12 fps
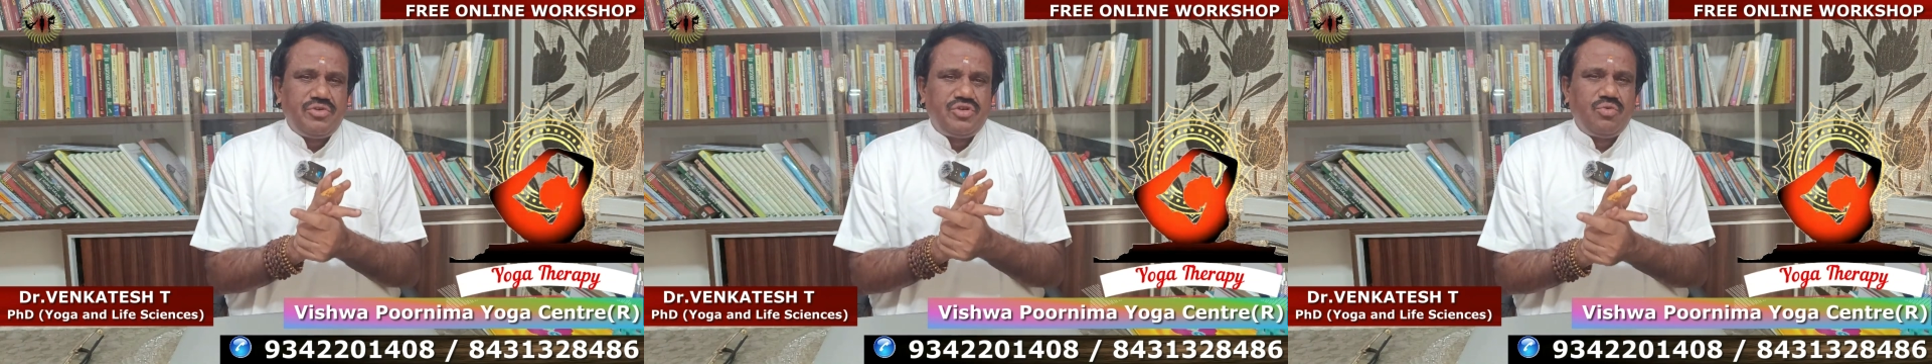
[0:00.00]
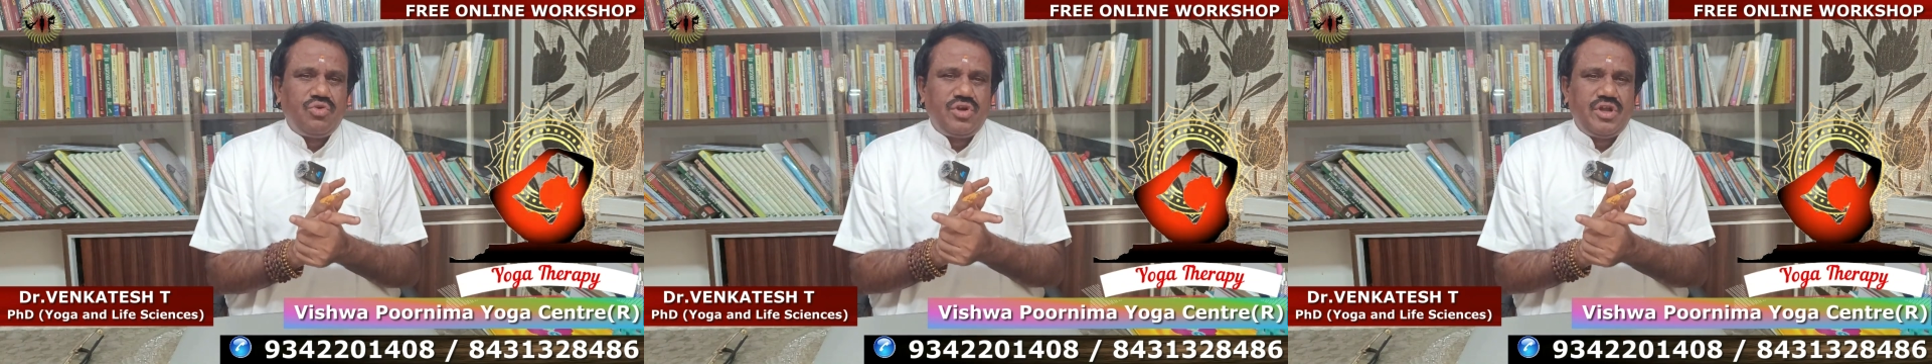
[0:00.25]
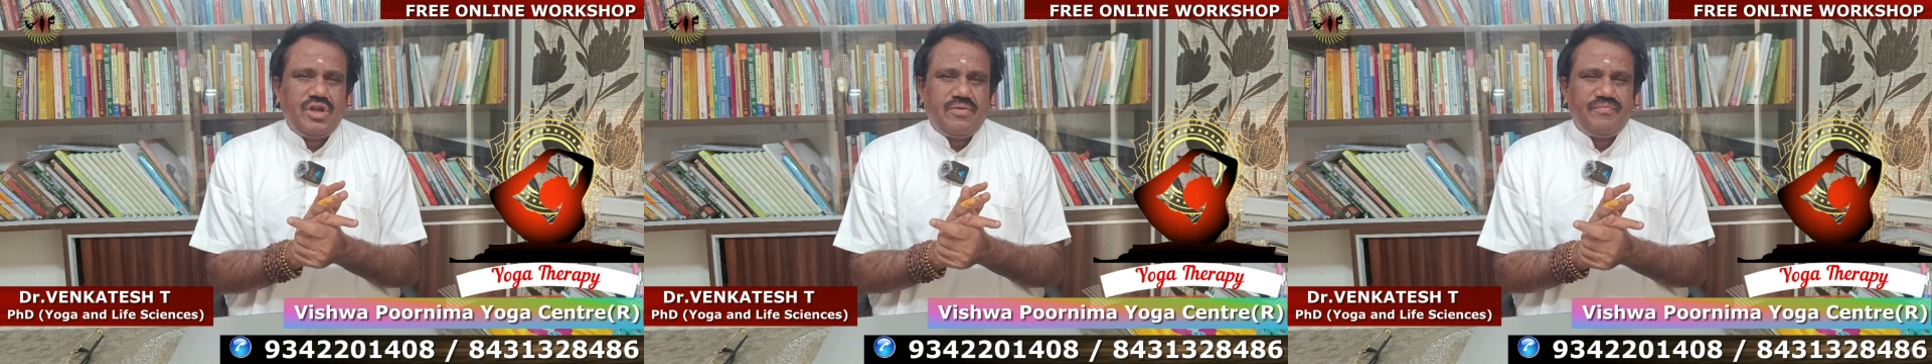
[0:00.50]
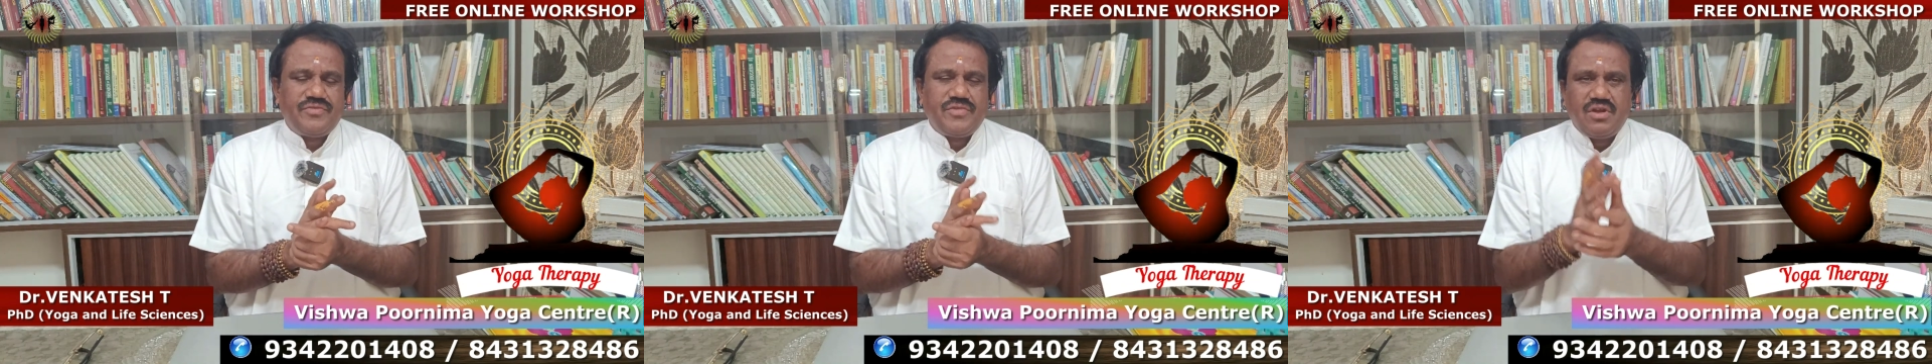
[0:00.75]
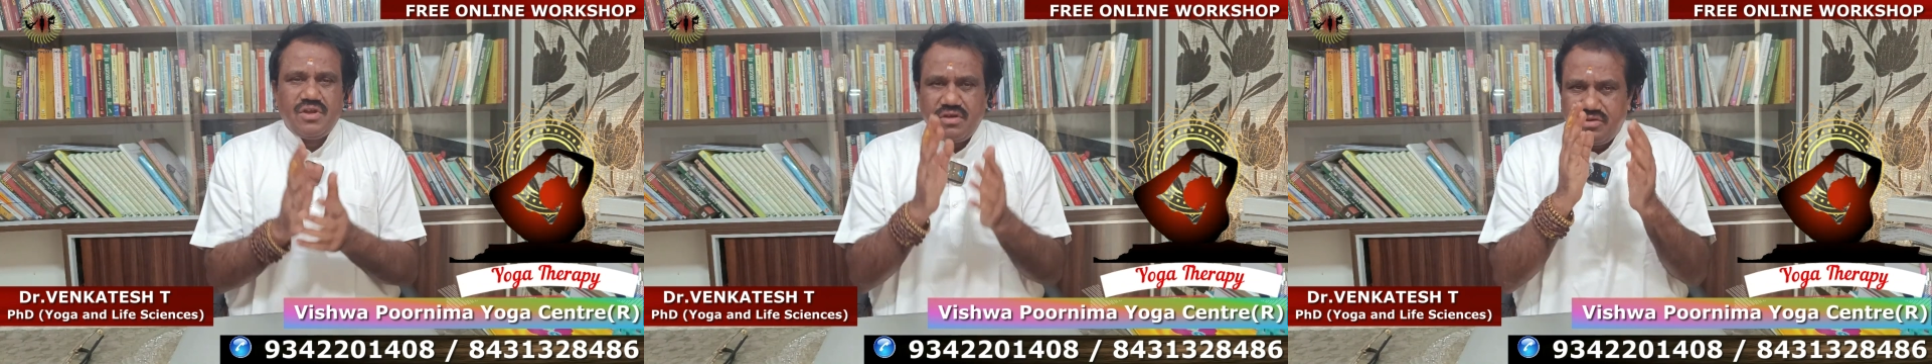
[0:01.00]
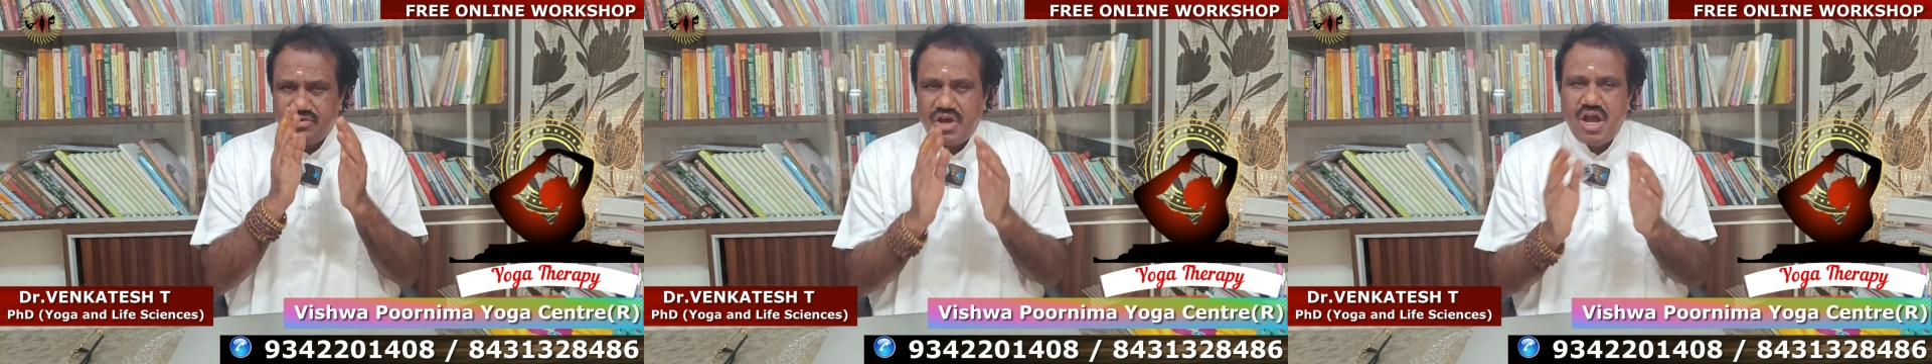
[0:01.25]
PCOD
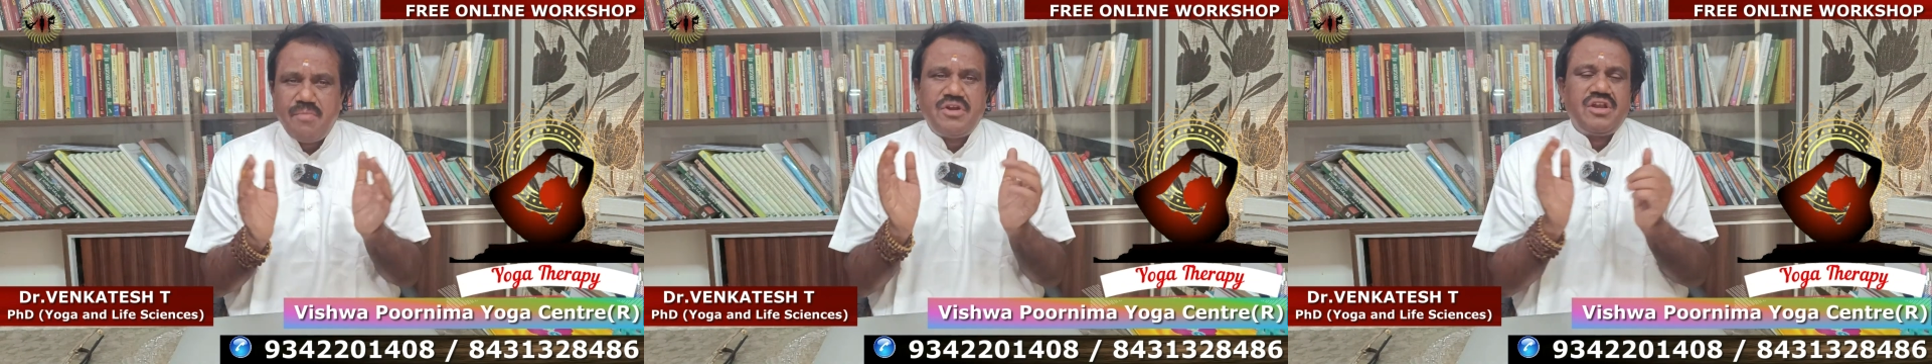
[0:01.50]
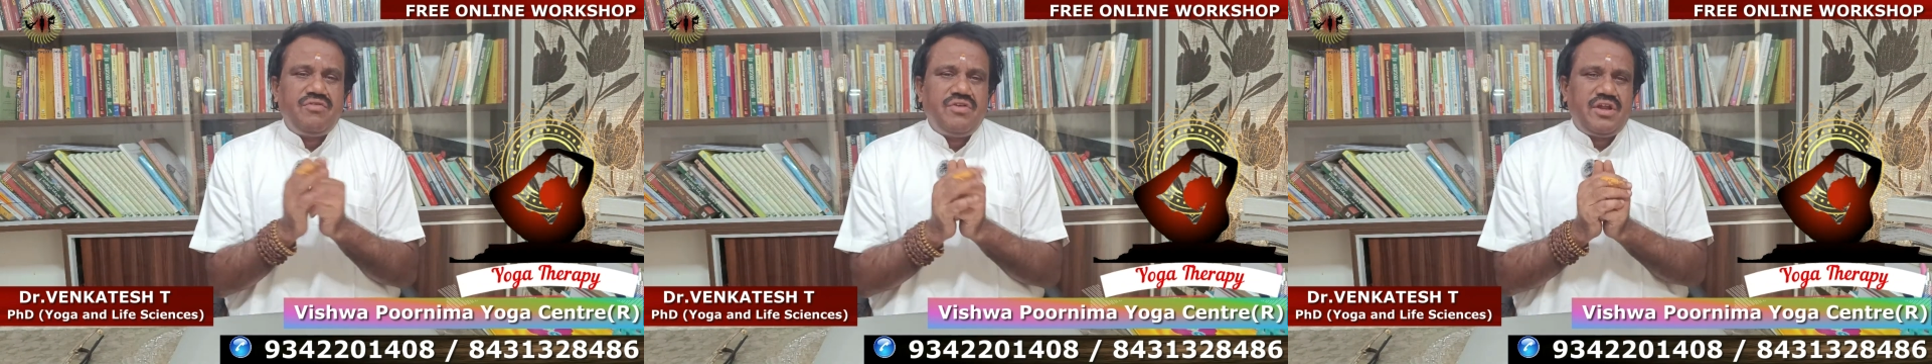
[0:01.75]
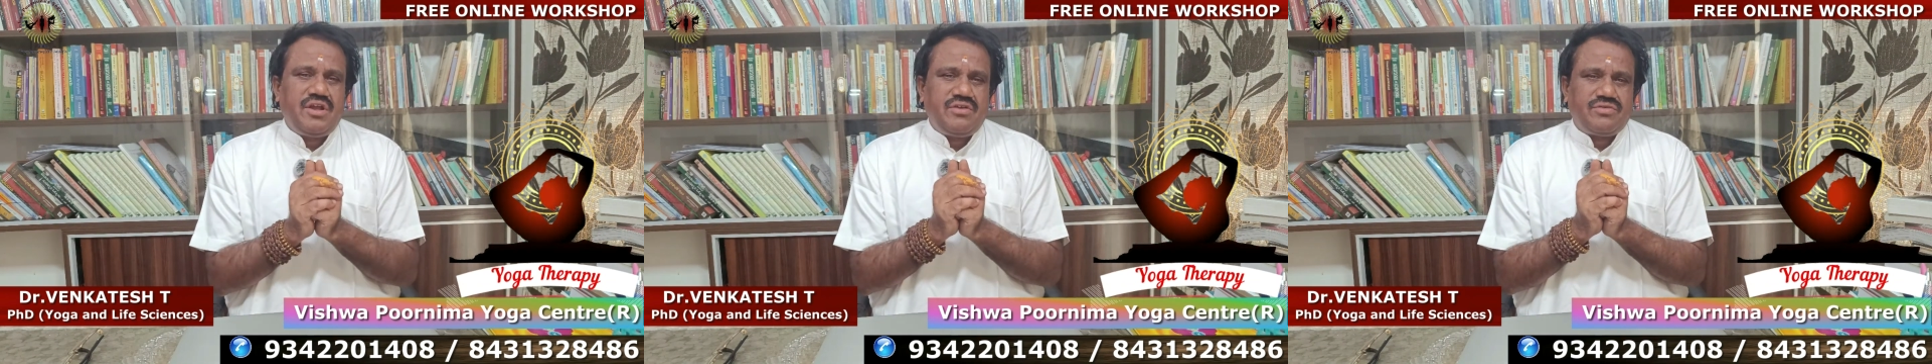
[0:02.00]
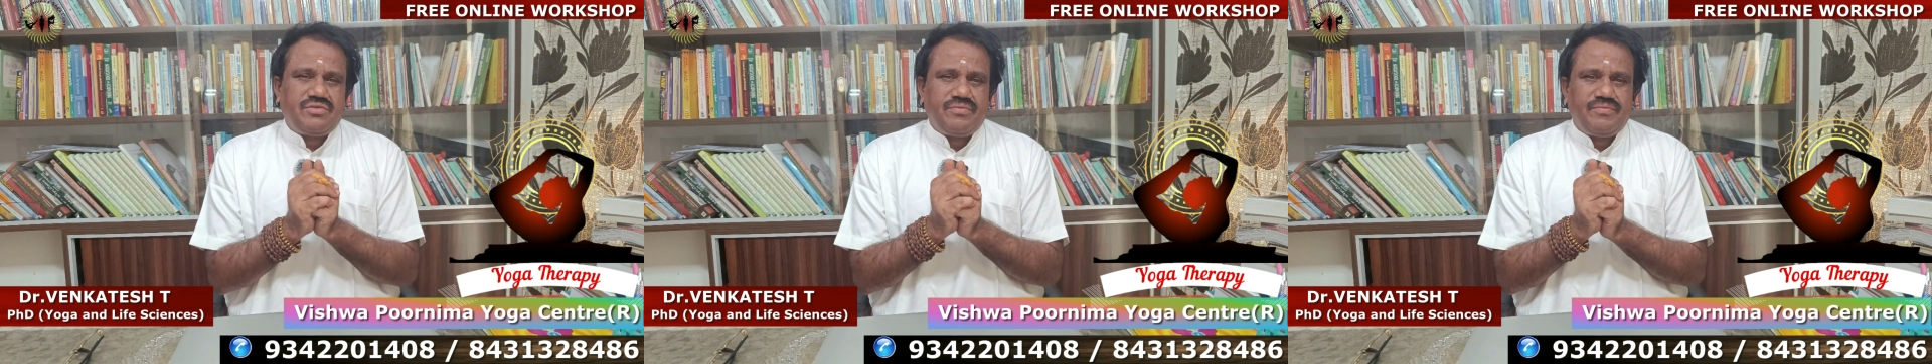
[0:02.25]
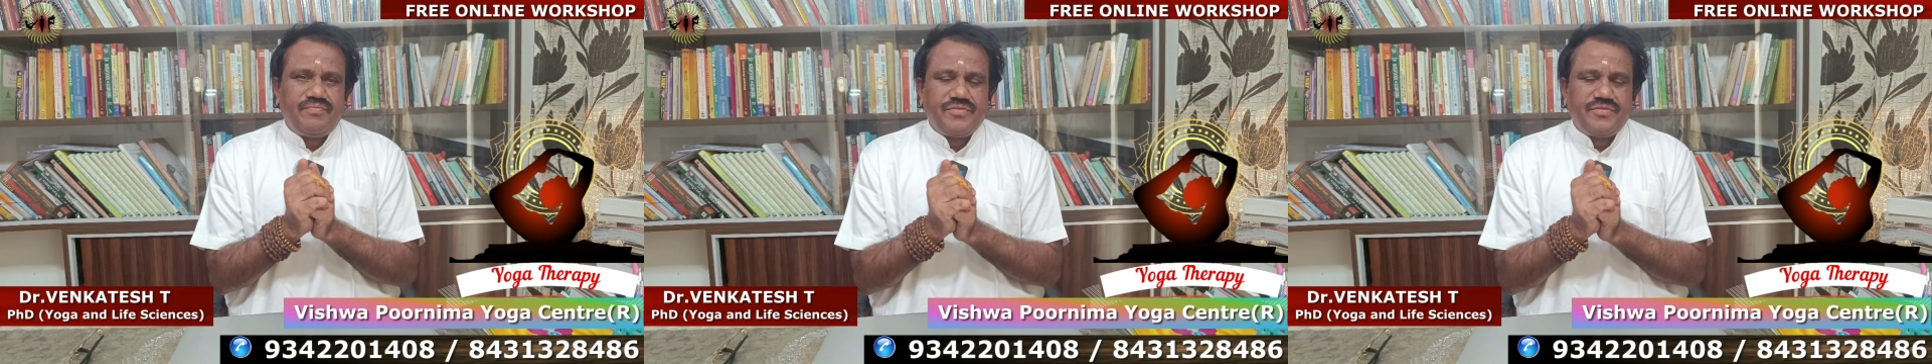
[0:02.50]
is common nowadays.